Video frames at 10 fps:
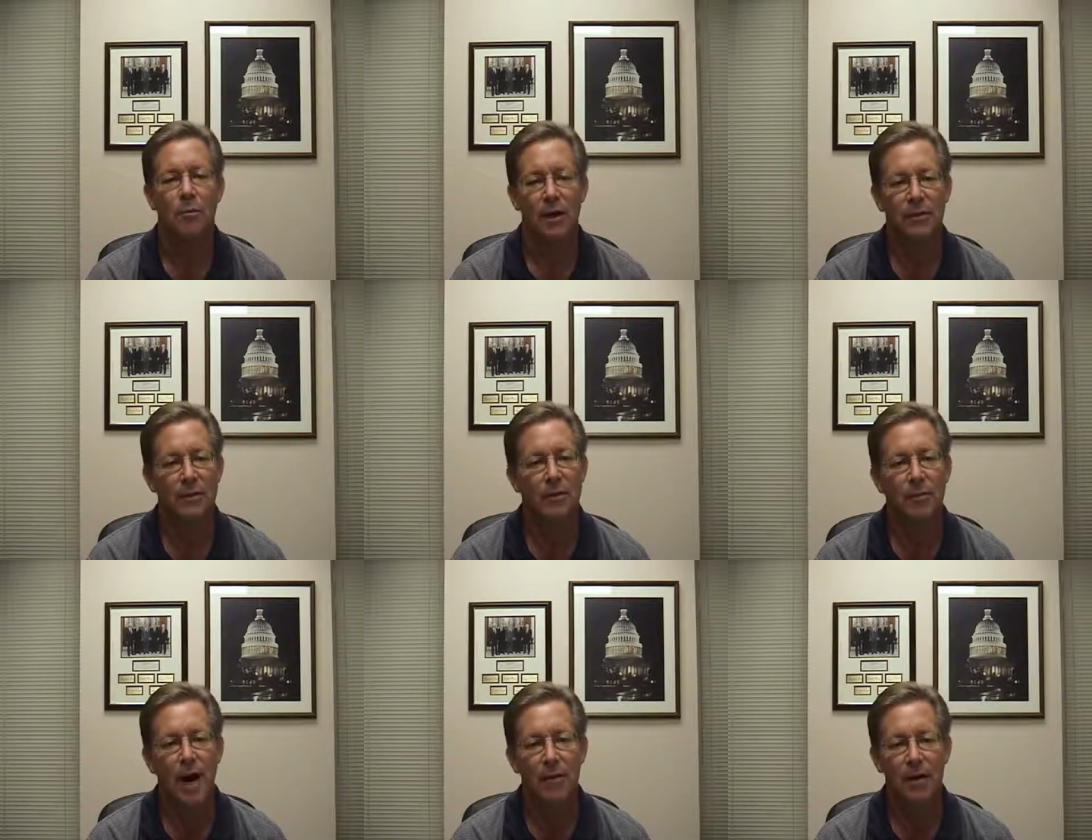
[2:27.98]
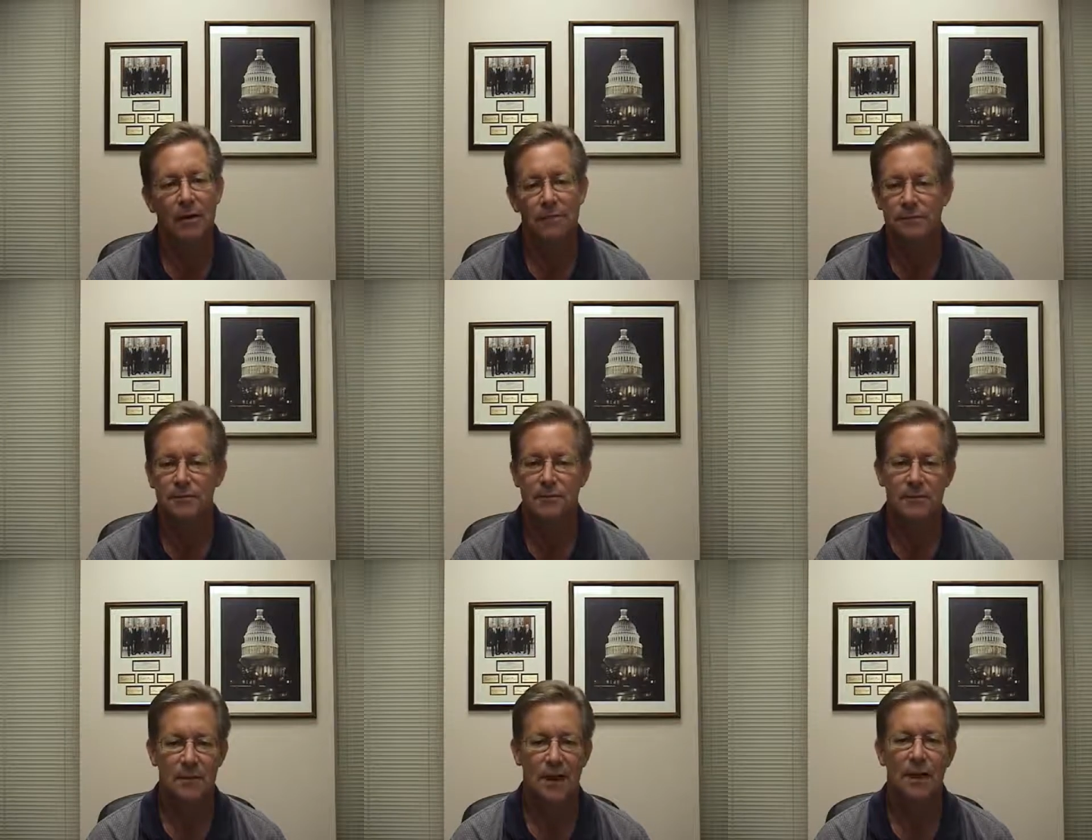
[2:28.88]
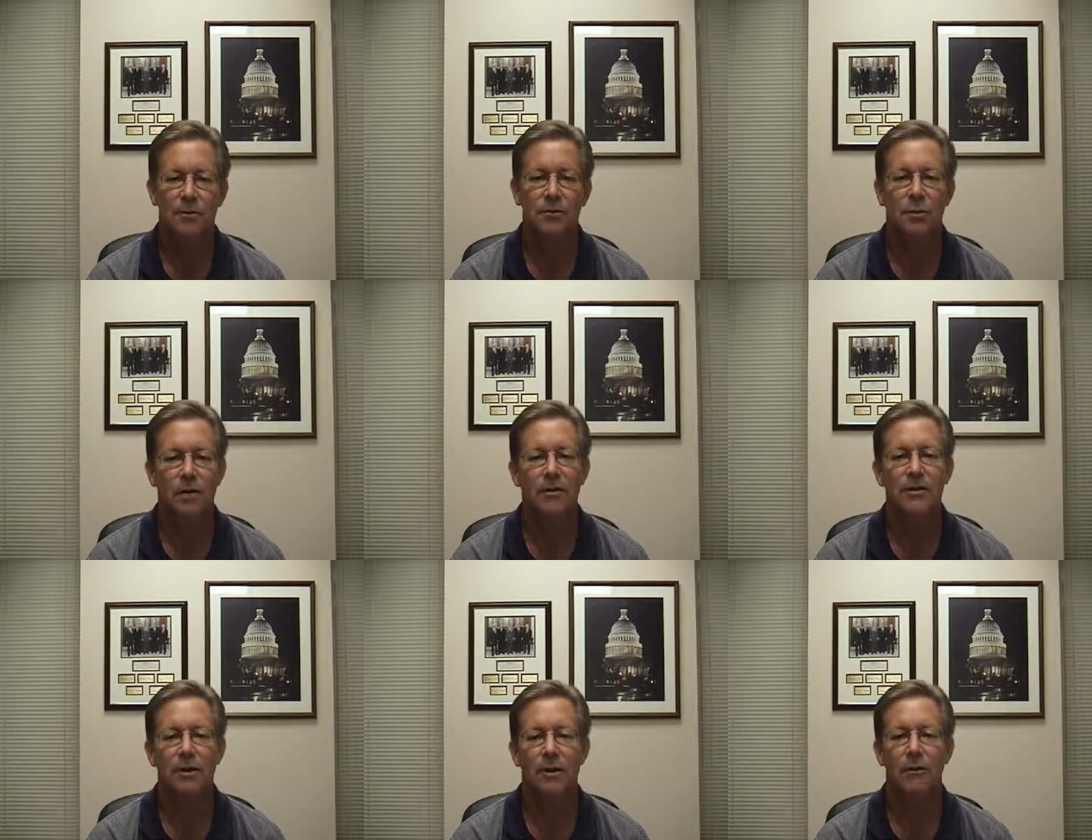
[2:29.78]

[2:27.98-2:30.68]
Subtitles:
President Obama is previously